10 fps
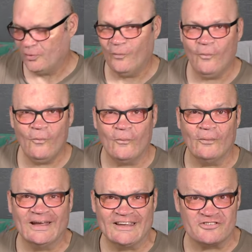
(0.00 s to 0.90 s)
Ooh.
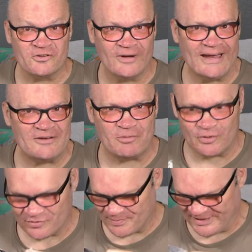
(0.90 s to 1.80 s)
It's not
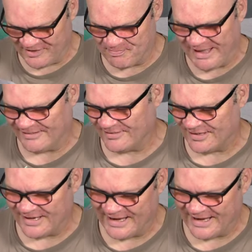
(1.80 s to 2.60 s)
edibles, but it's better than